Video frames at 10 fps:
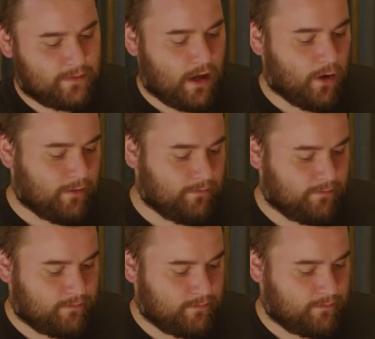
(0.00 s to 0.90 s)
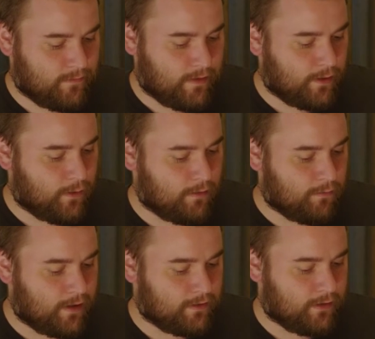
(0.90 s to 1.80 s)
Okay. I think we can
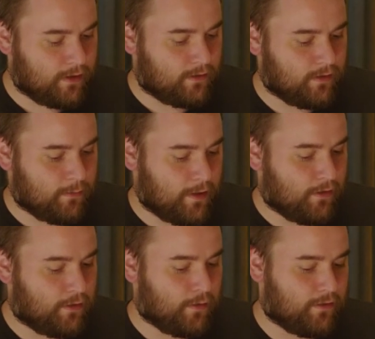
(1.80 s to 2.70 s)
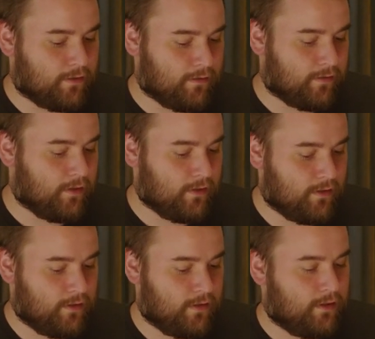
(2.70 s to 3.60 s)
basically get to the main thrust of the
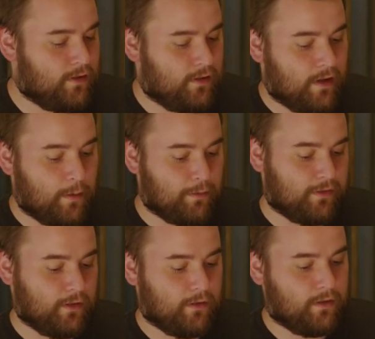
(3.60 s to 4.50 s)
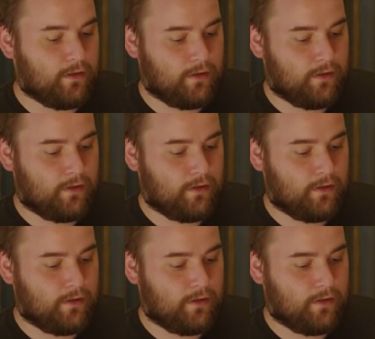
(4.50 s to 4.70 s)
episode.